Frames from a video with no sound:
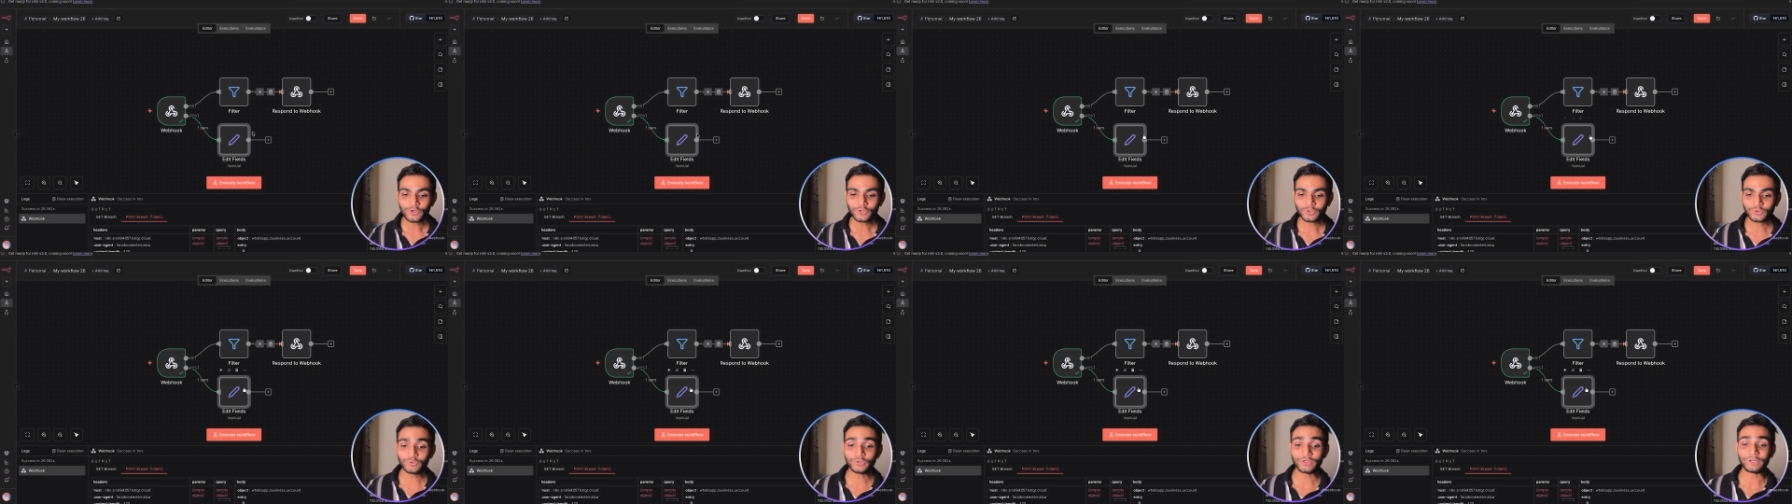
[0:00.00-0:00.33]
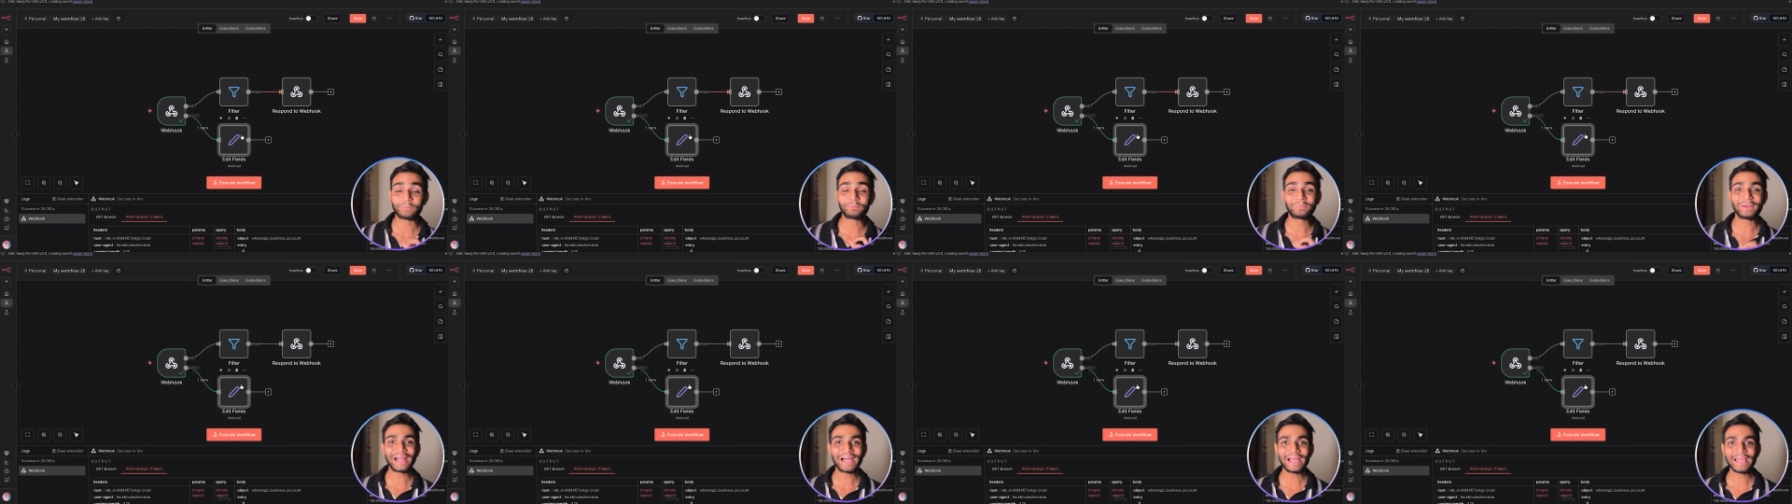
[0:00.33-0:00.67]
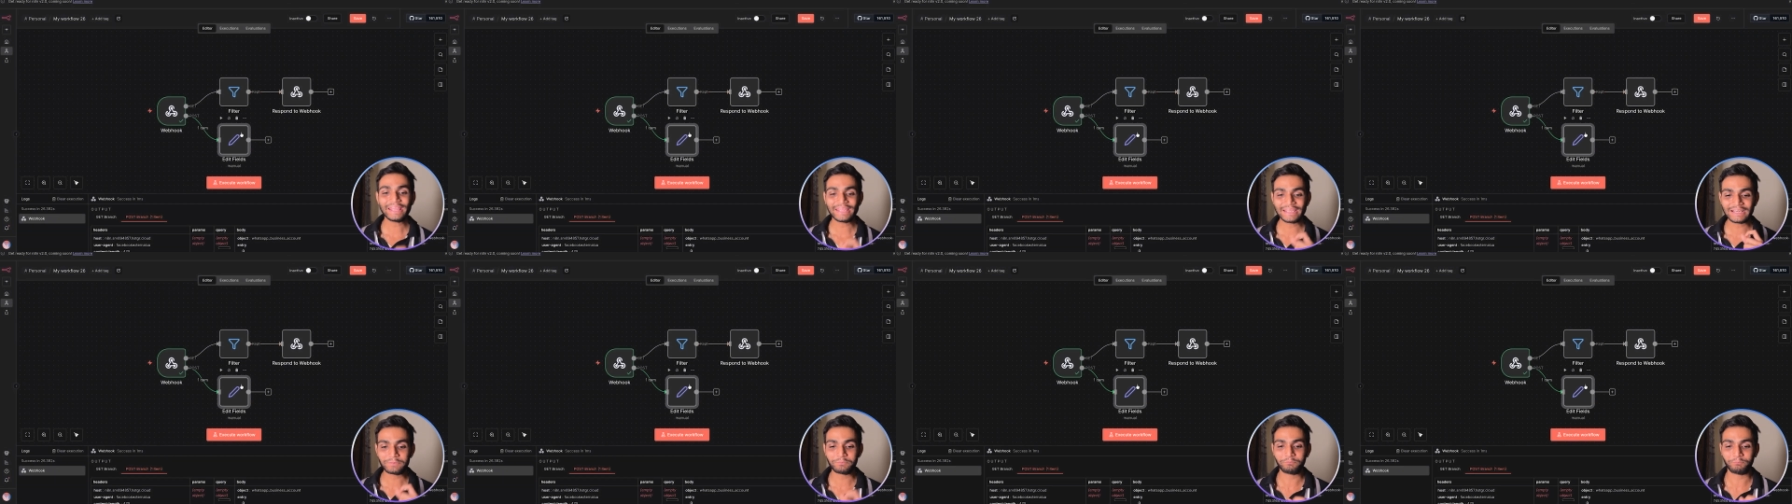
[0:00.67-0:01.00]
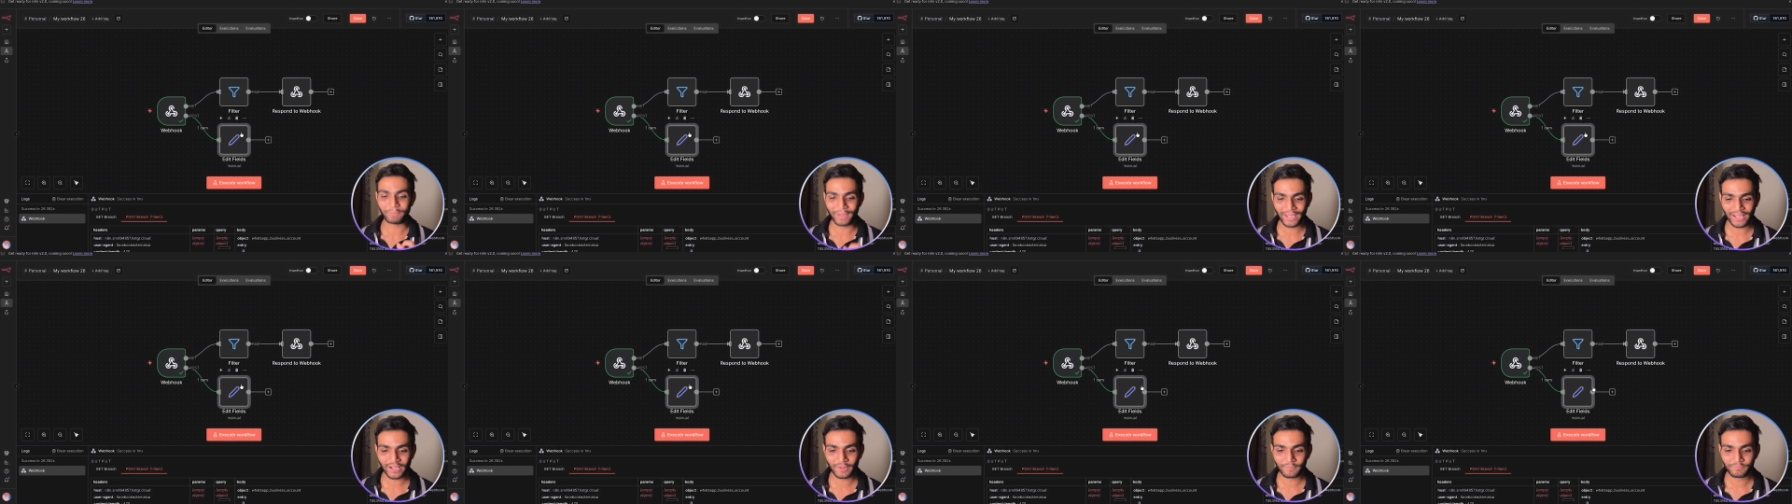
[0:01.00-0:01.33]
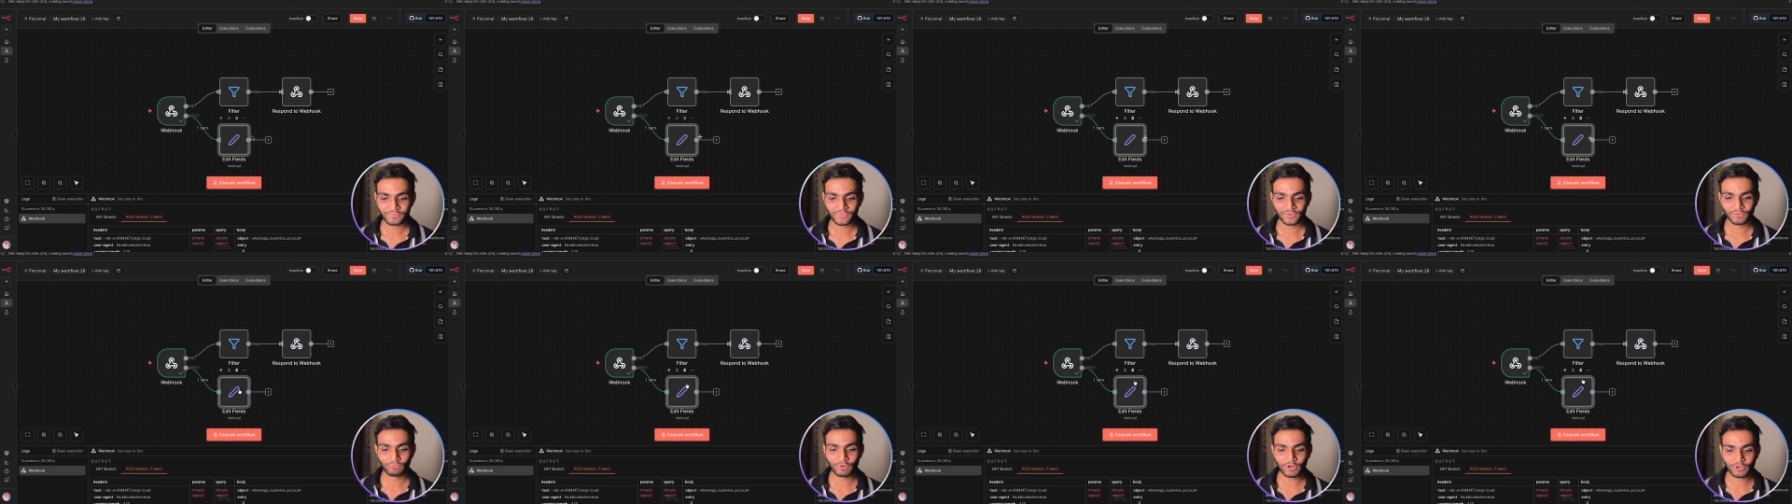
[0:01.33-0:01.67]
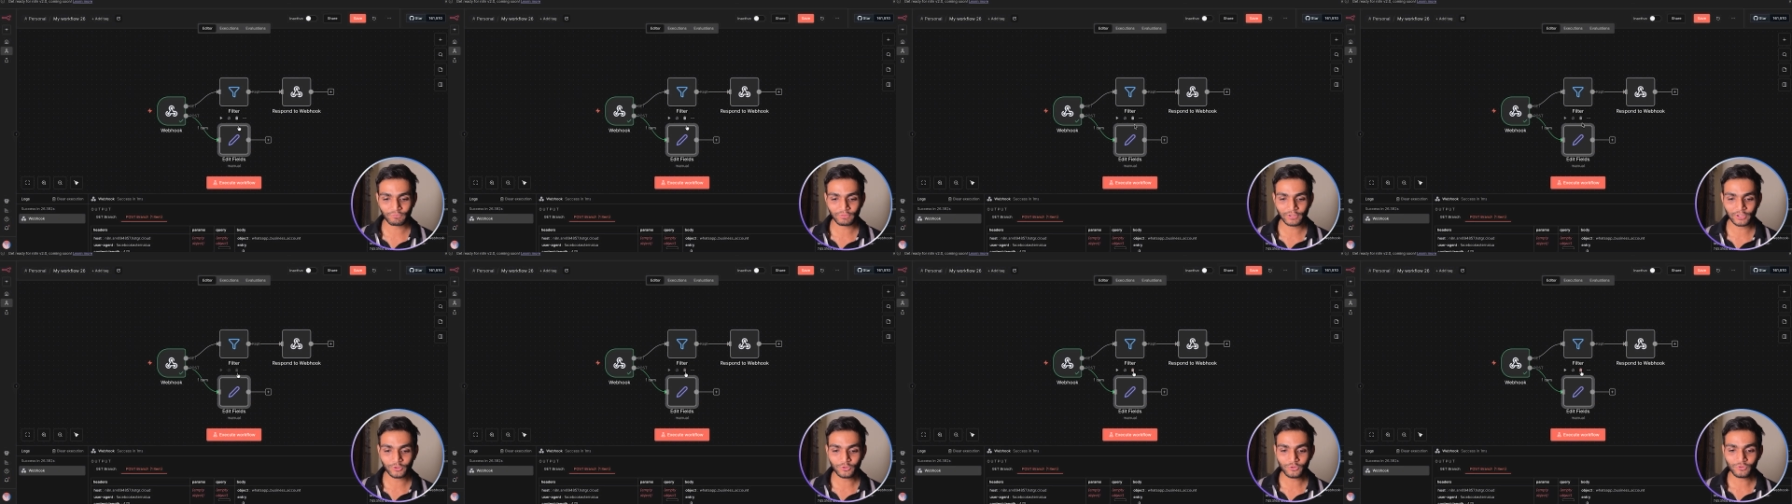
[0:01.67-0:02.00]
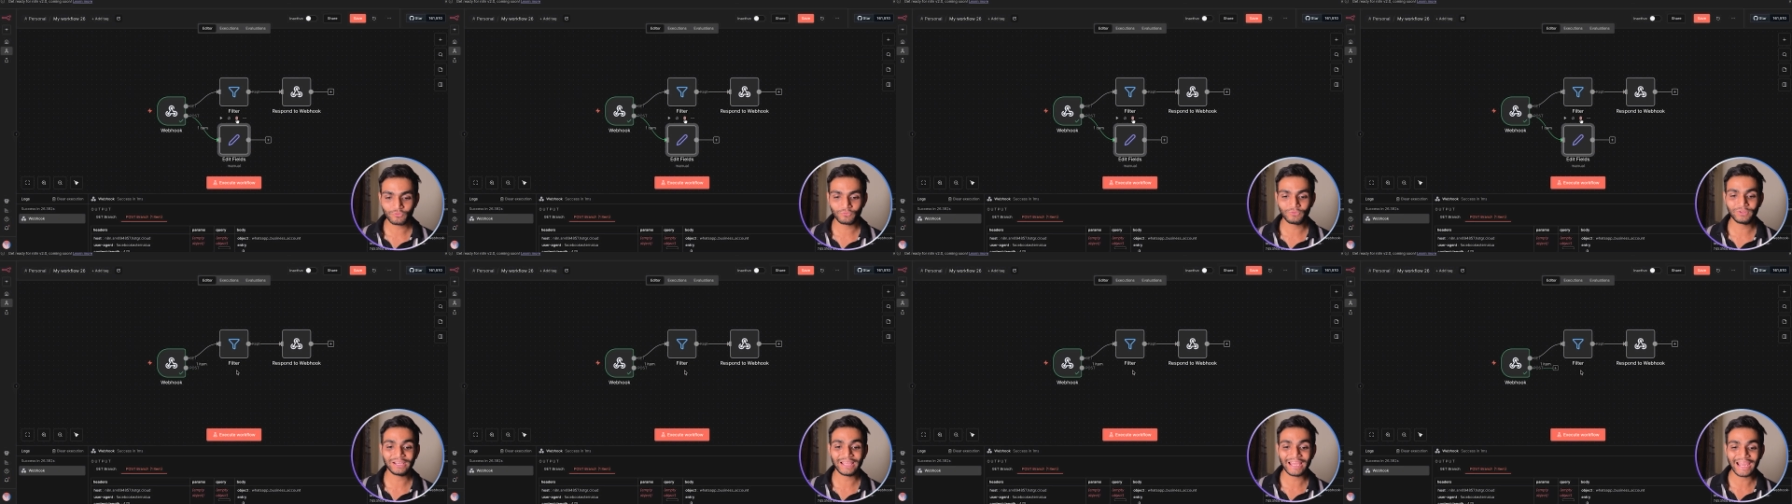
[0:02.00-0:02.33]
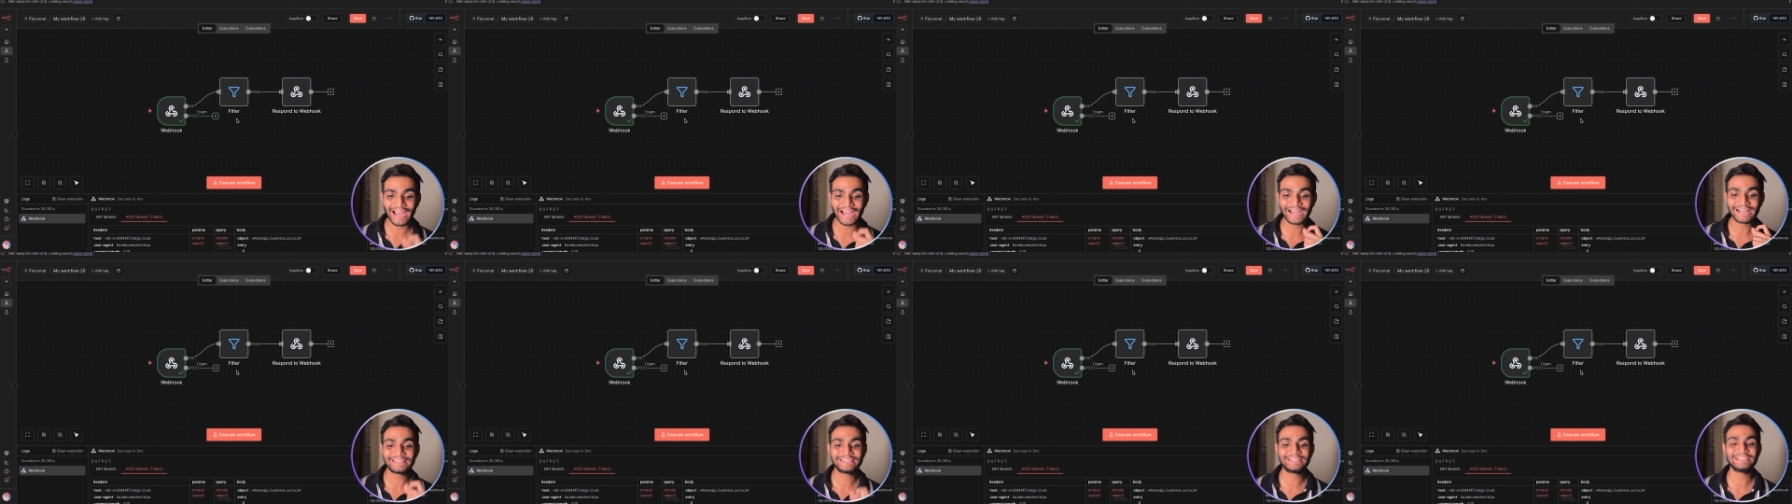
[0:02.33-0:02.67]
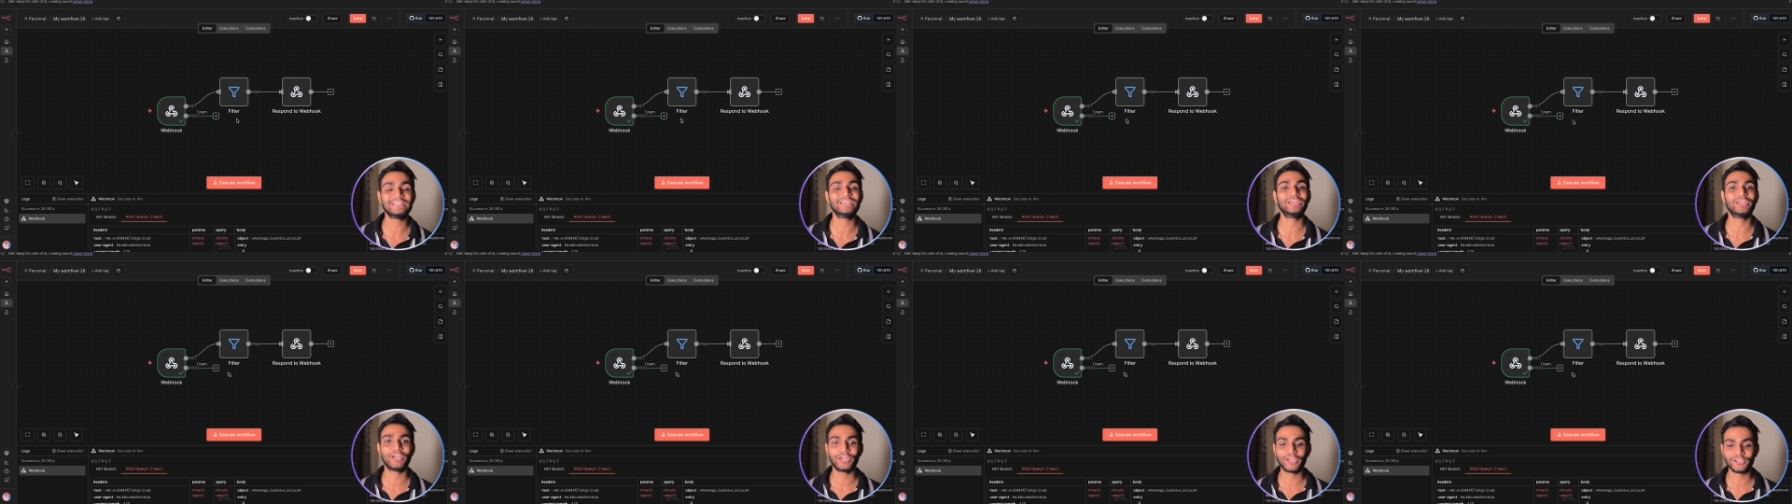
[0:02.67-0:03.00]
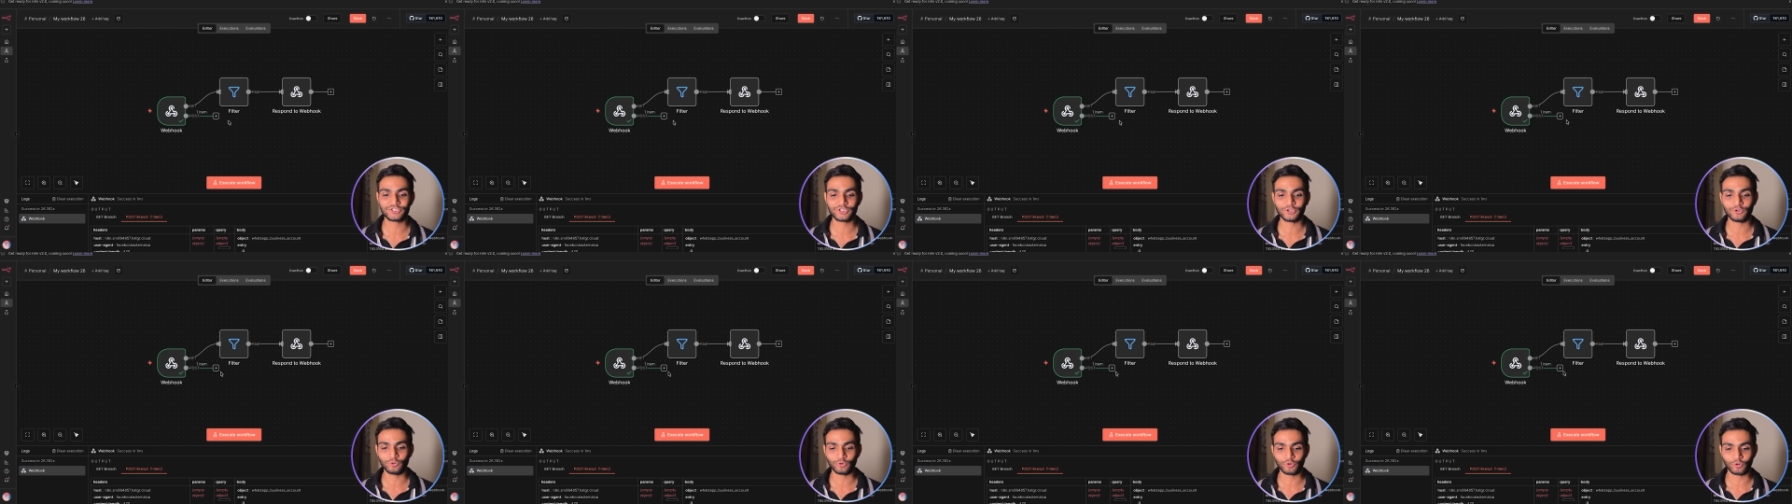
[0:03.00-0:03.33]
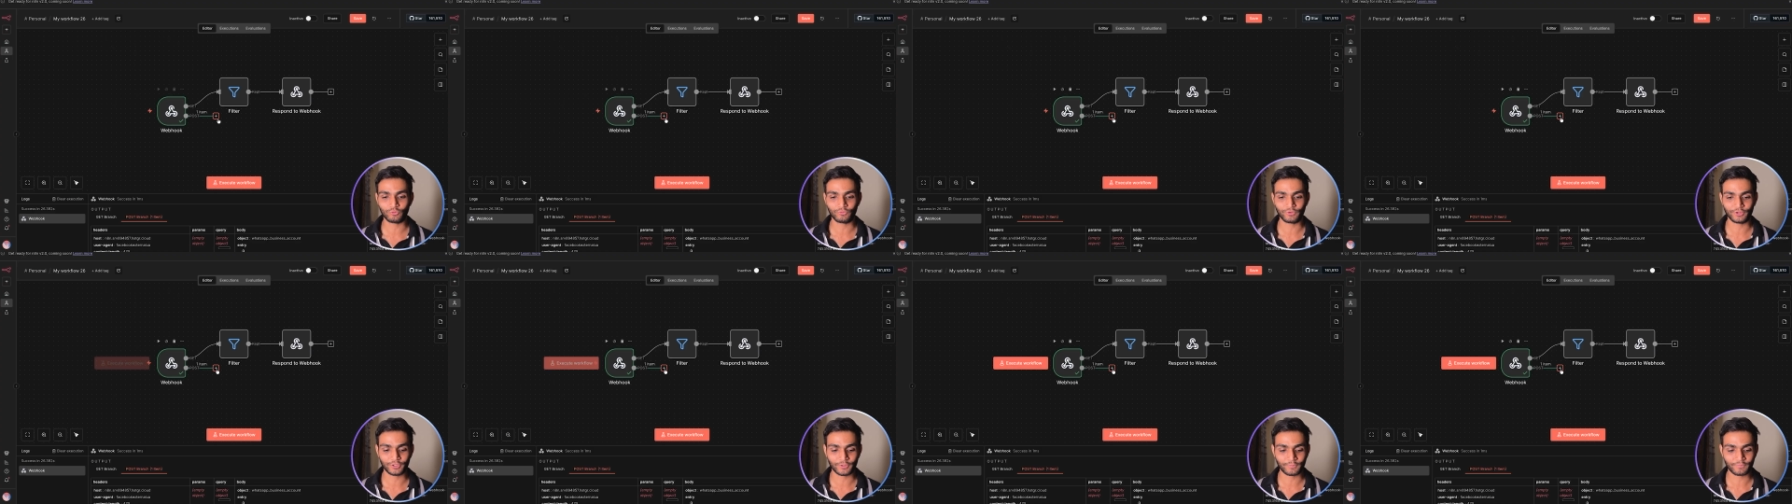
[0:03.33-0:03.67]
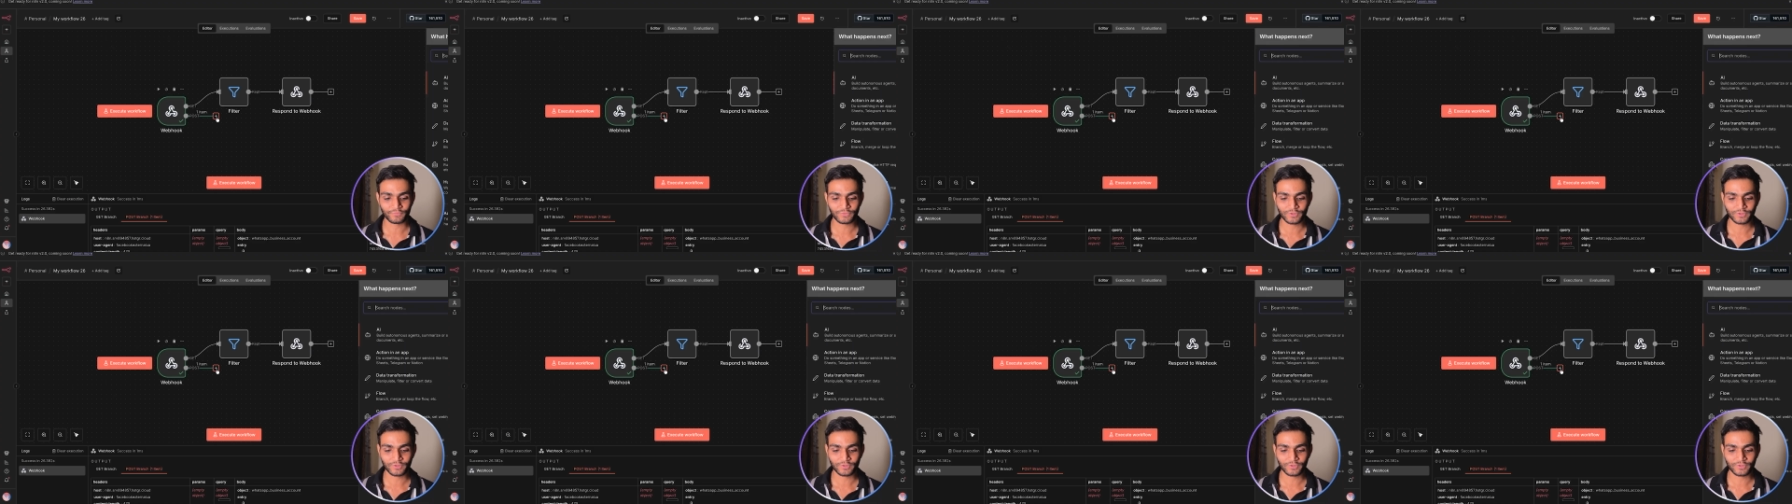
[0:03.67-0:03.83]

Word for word: to reply it back what we'll do we'll add the ai agent node over here